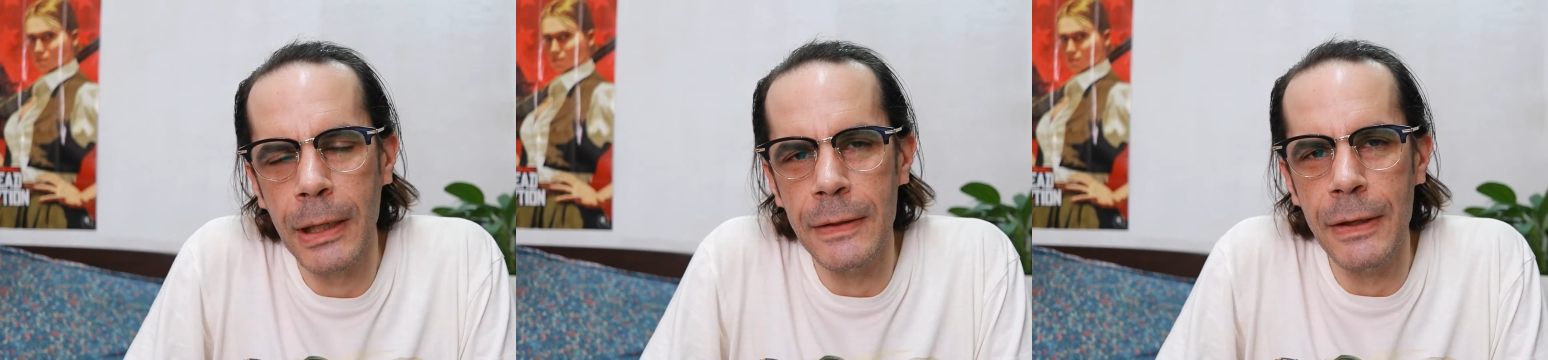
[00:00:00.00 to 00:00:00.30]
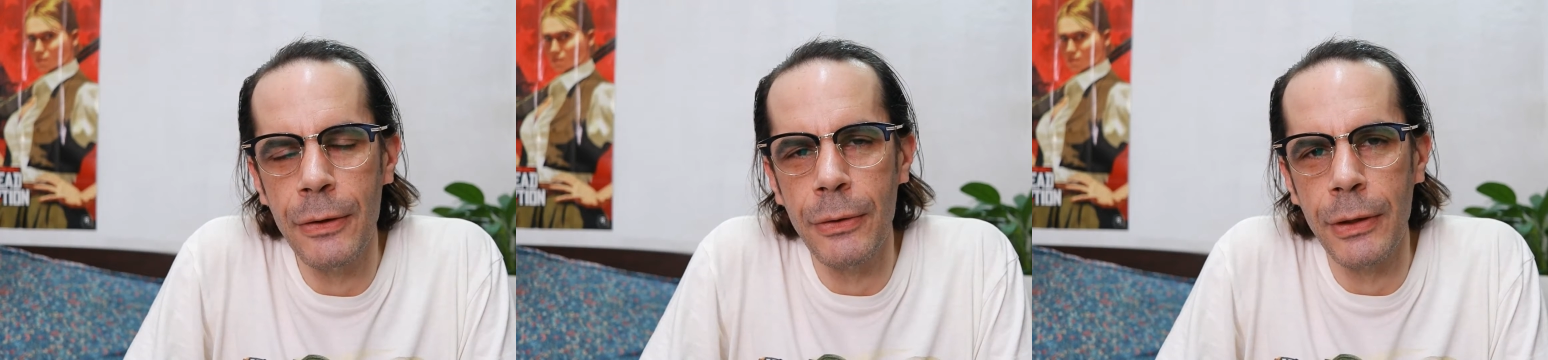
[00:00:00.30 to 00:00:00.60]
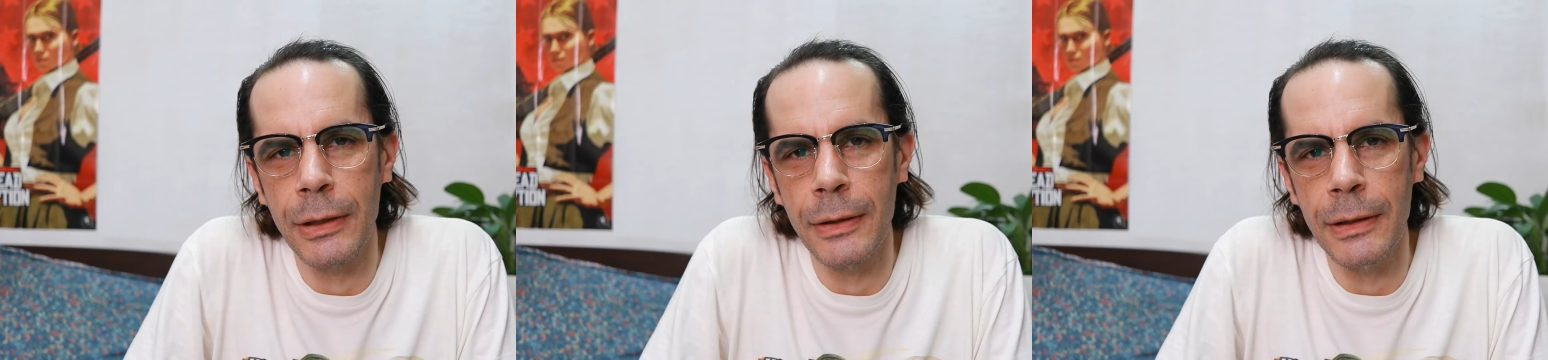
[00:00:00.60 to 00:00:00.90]
Speaker 1: Until
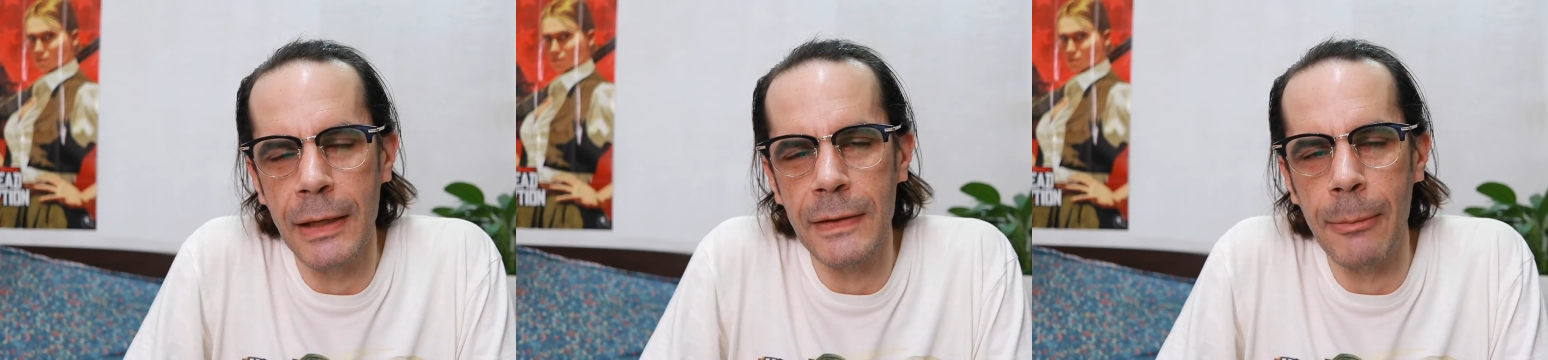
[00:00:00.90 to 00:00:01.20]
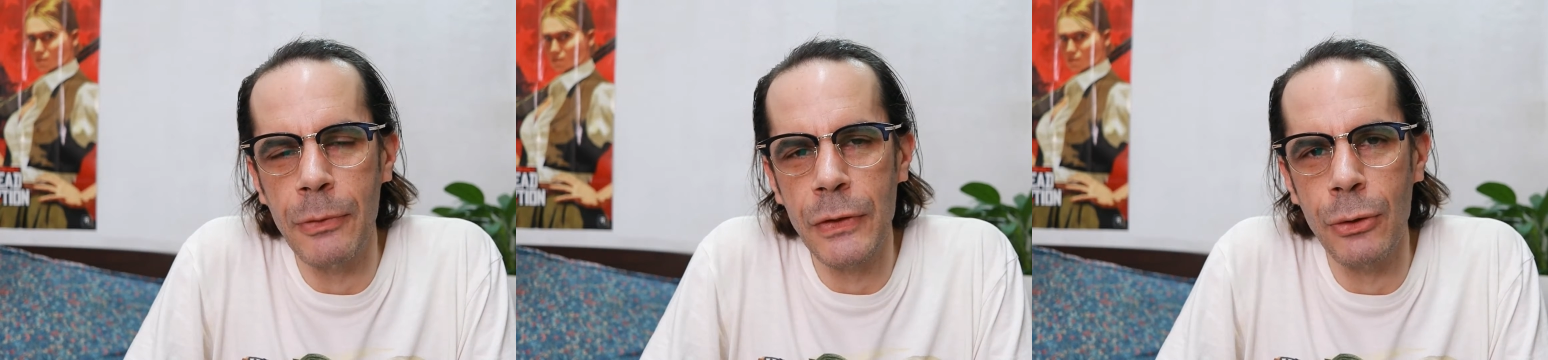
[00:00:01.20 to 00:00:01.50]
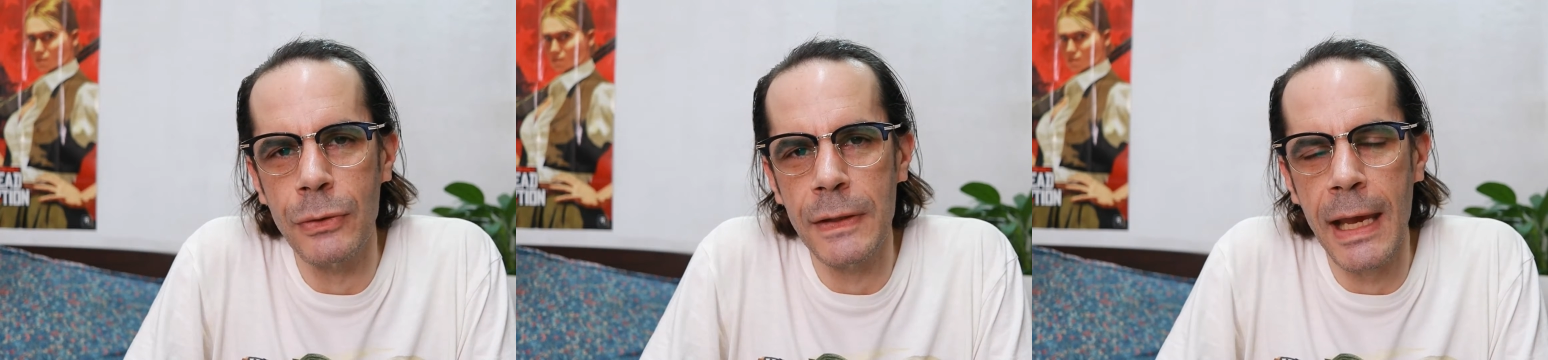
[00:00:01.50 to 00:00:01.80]
next
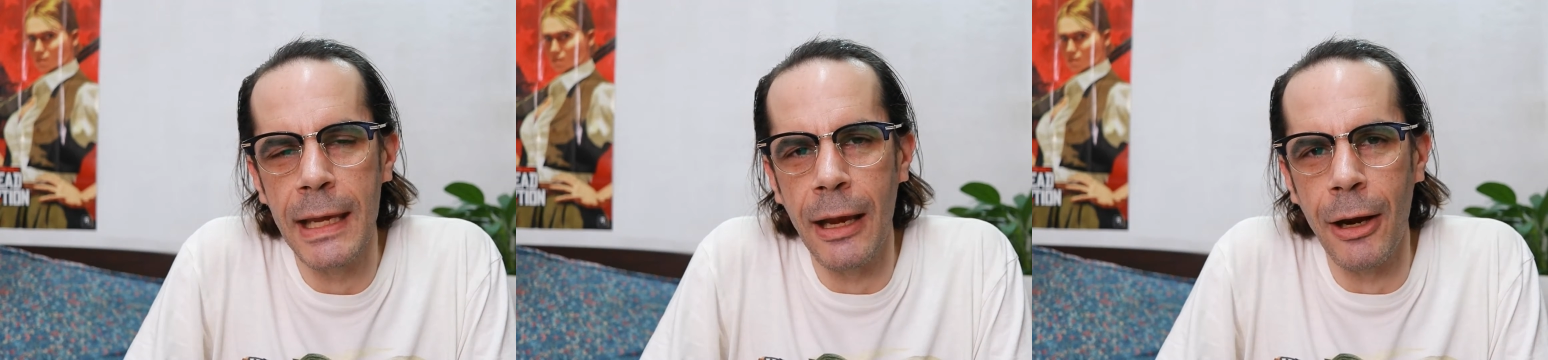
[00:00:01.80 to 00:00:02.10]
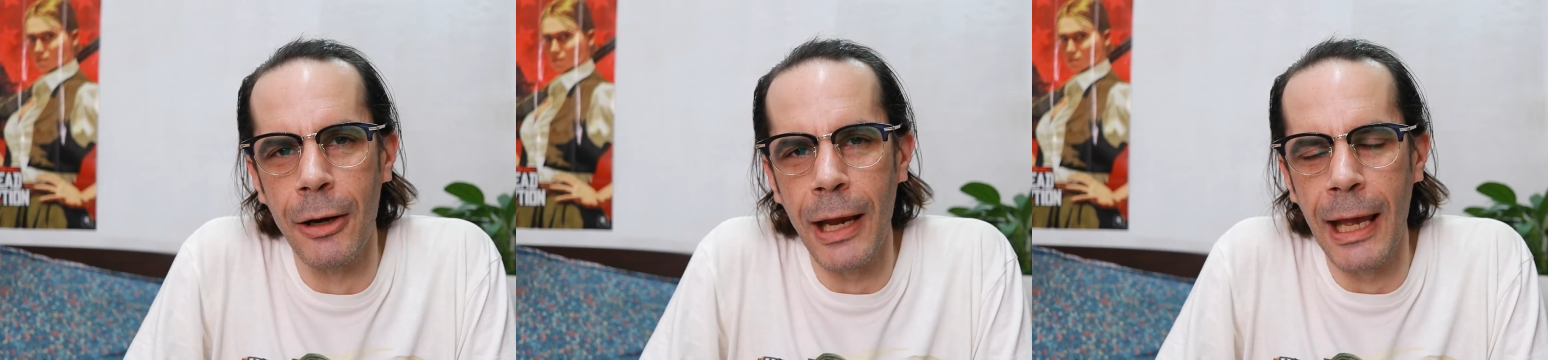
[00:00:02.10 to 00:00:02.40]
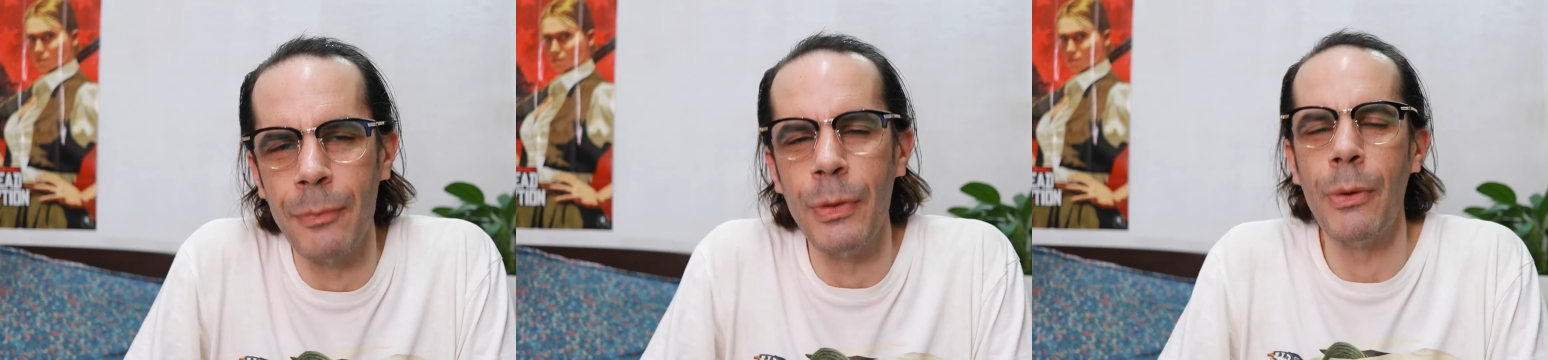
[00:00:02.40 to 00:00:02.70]
episode, take care
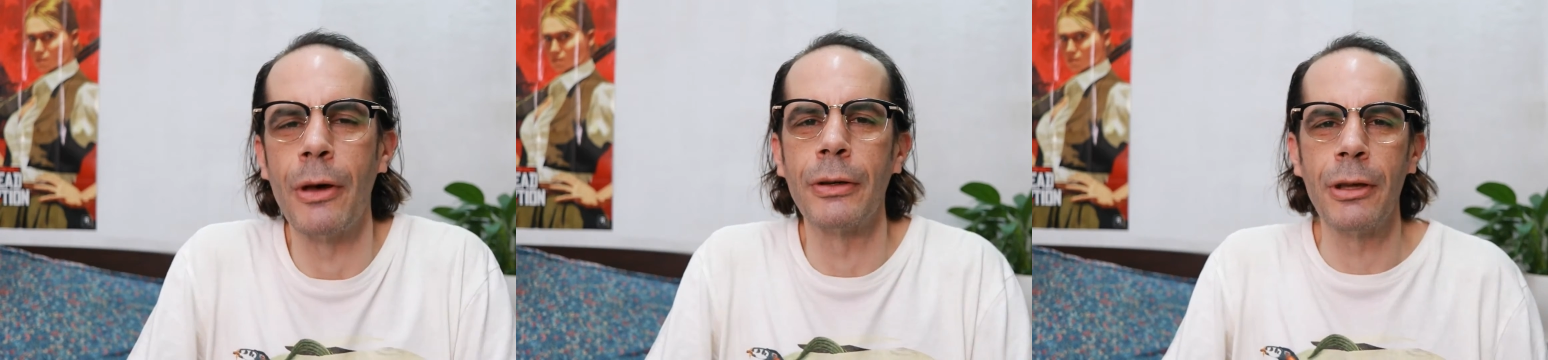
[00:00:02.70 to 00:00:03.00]
and be well.